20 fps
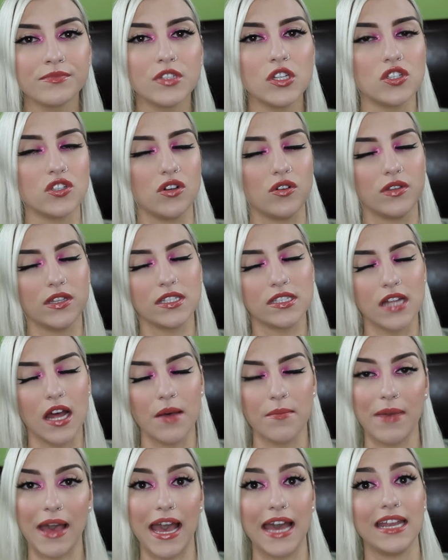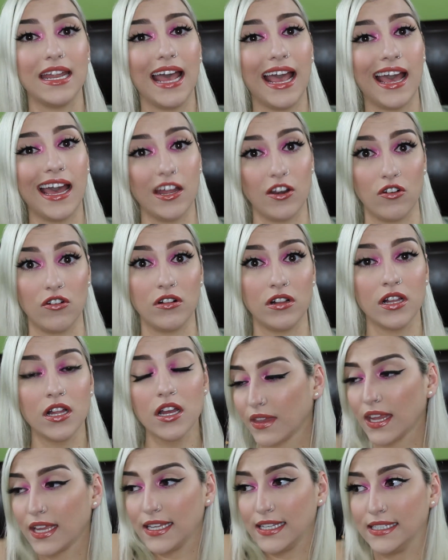So it's not bad at all.
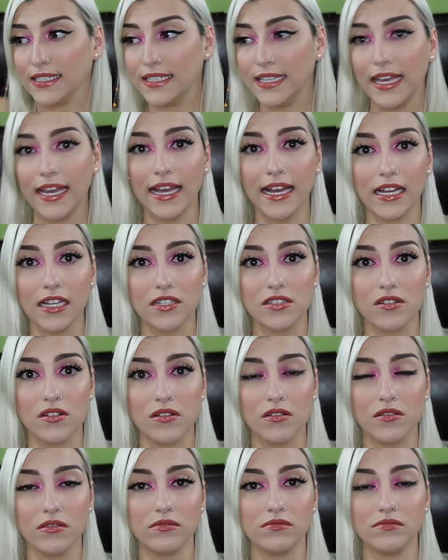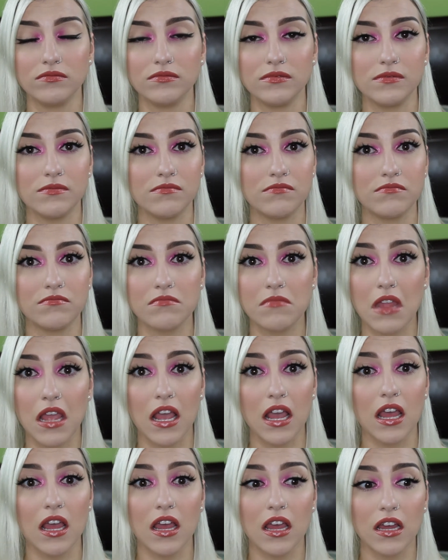Yeah, so
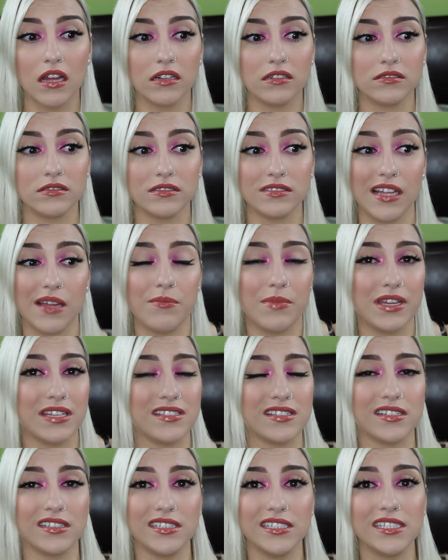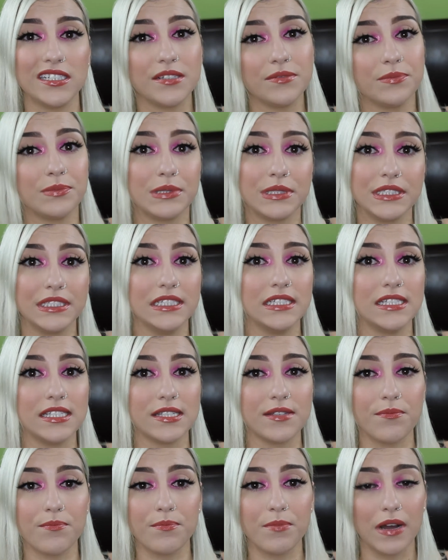that basically
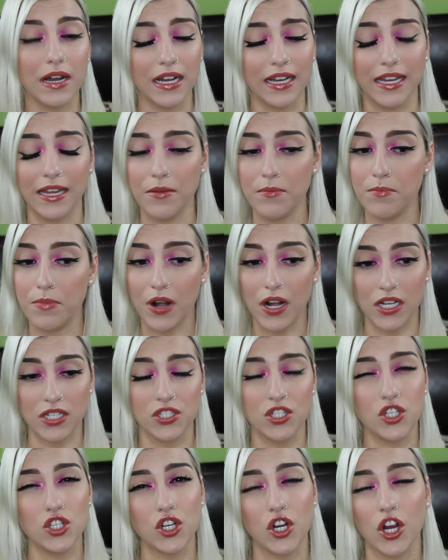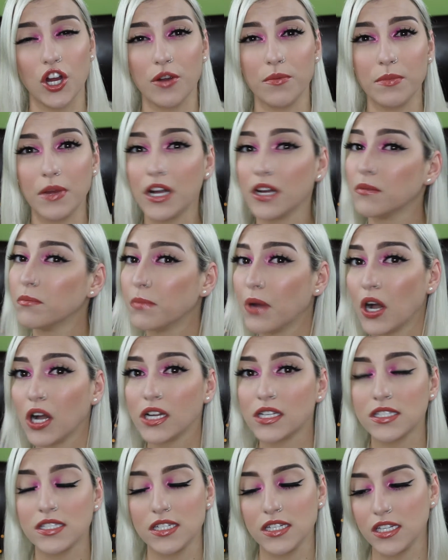completes my Boxycharm
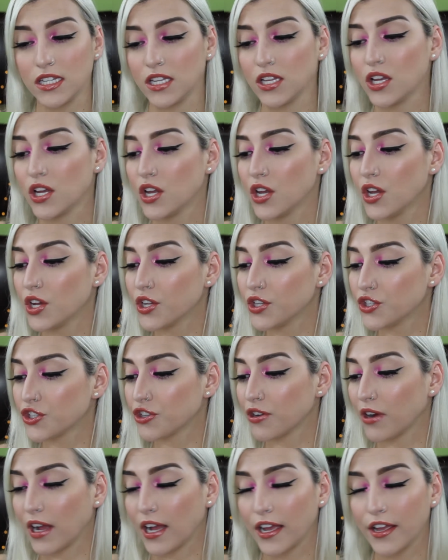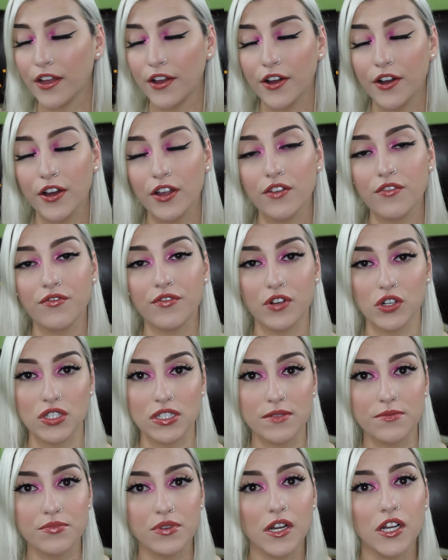unboxing, try on,
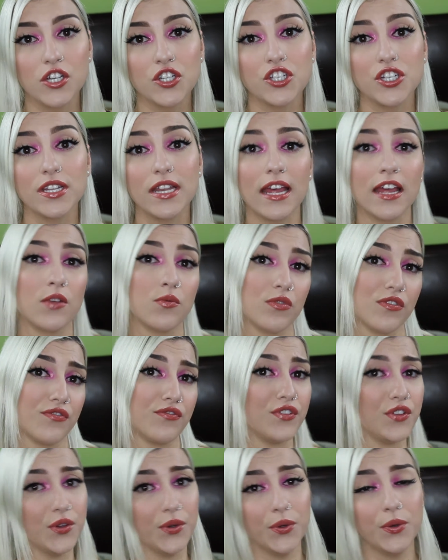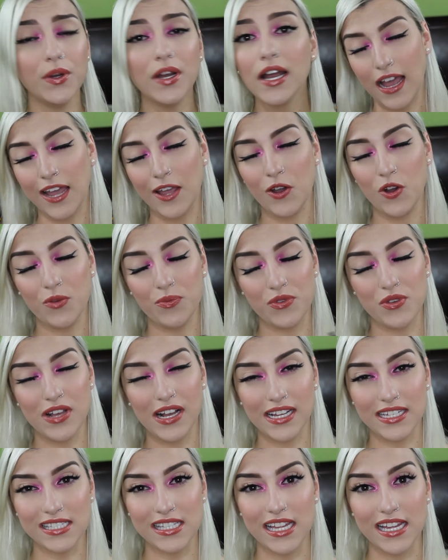first impression, and review. I hope you
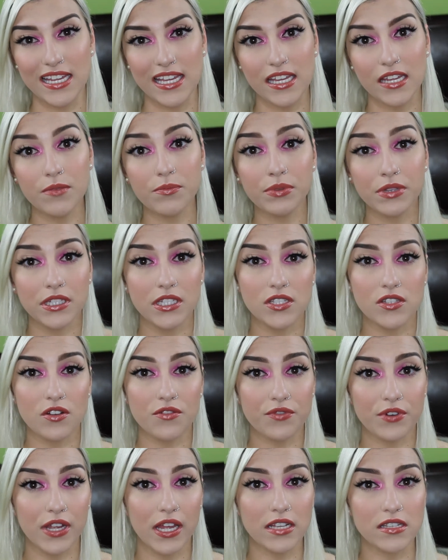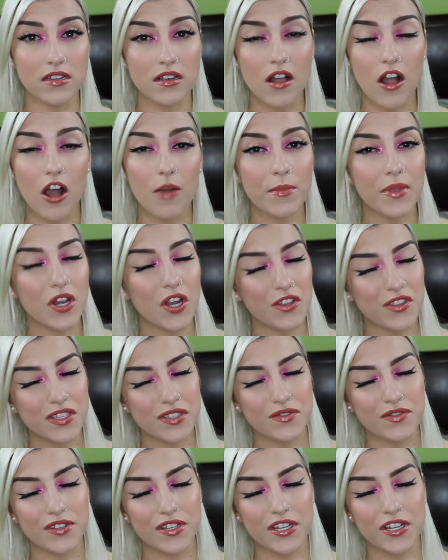guys like it. Please don't forget to comment on
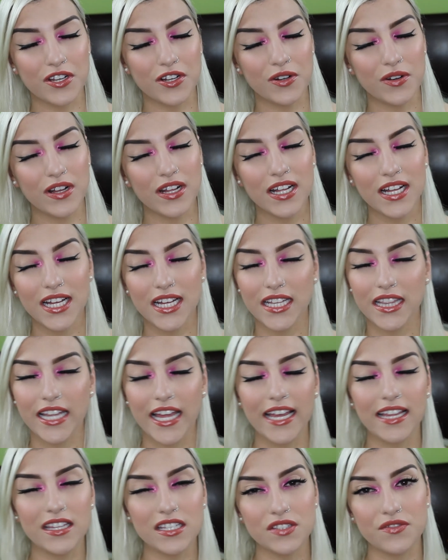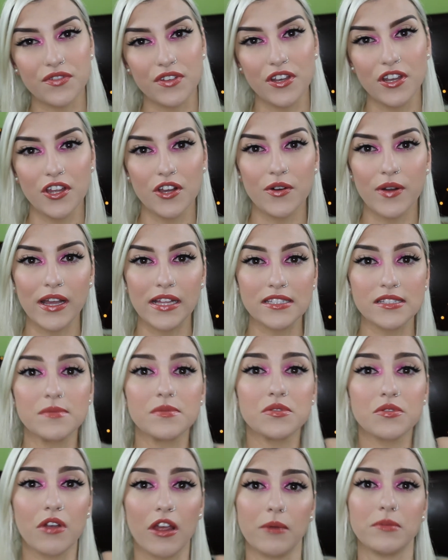this video, like this video, and
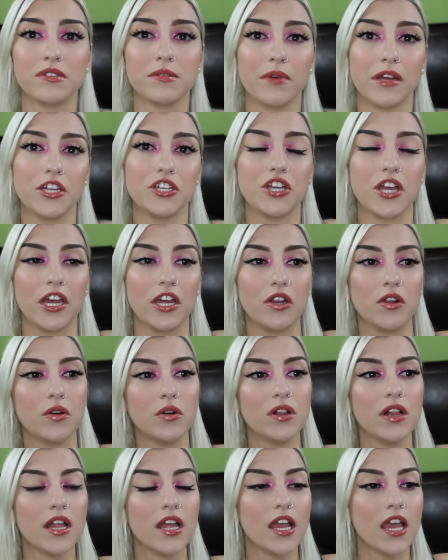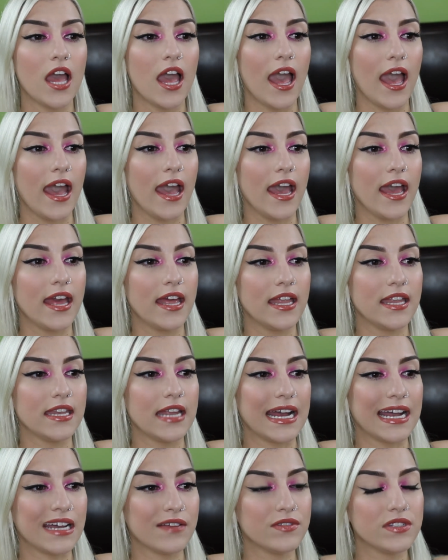subscribe to my channel. And
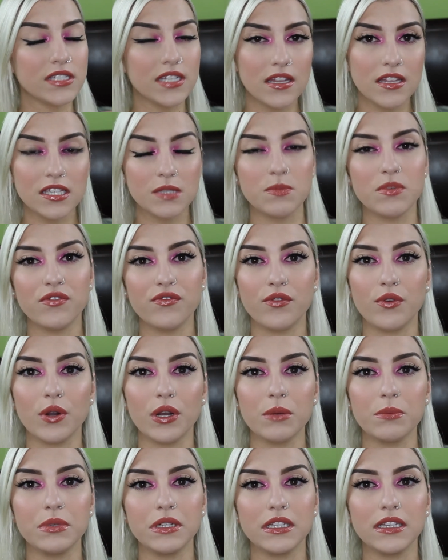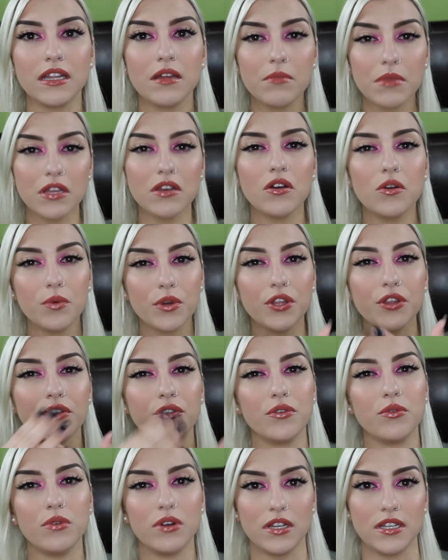I haven't said this before, but let me know what
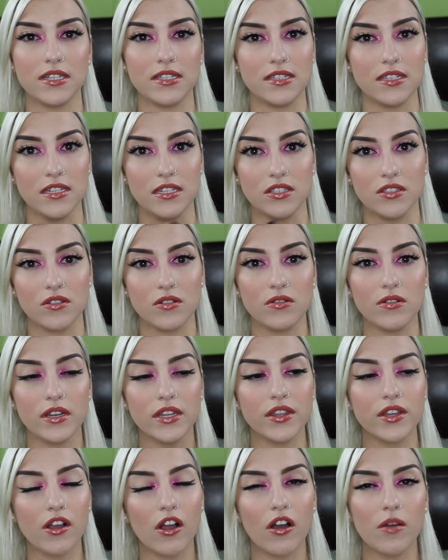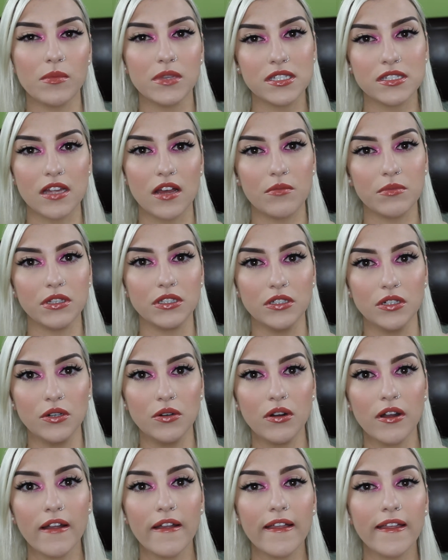you want to see. So in the comments down
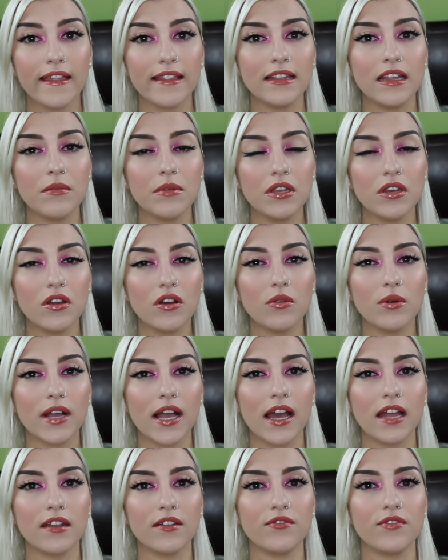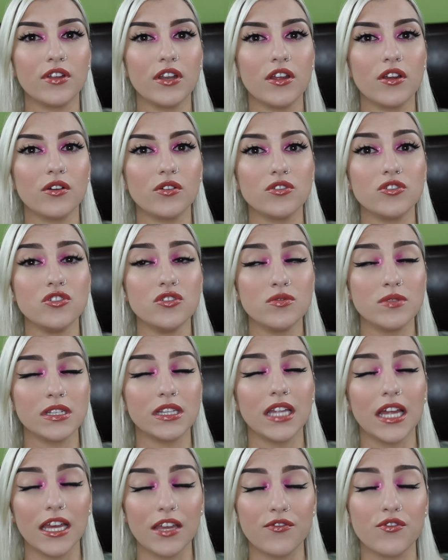below, let me know what kind of videos you would
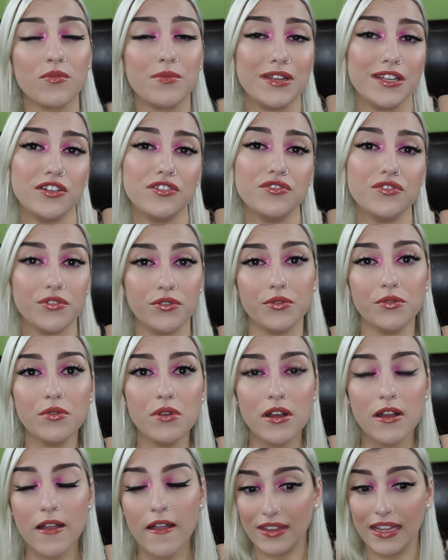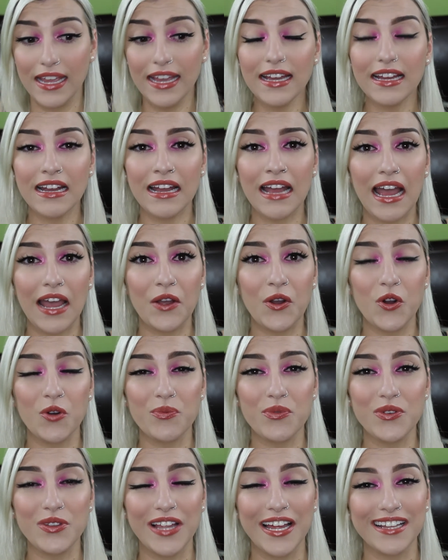like for me to do. Yeah, I
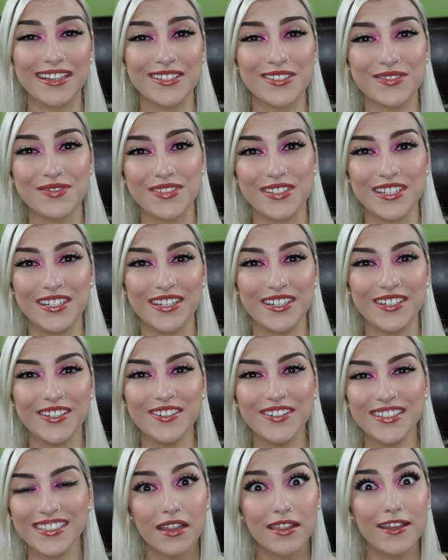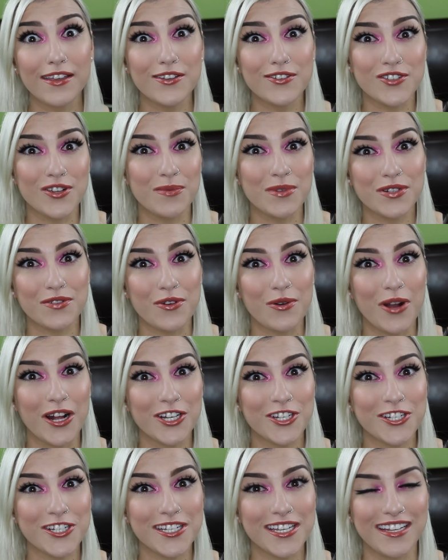hope you like this video. Thank you so much for
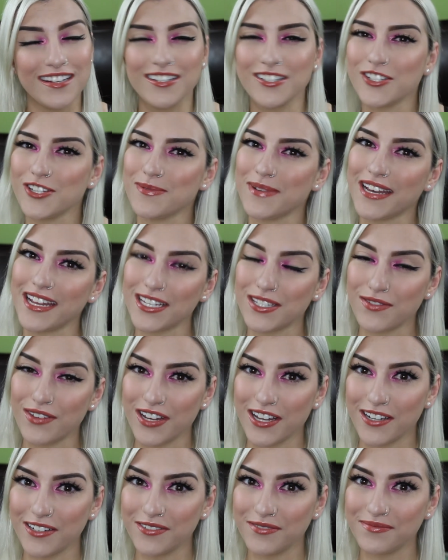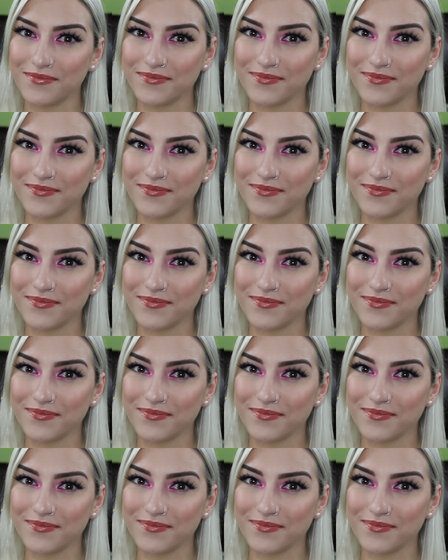watching, and I'll see you in my next video.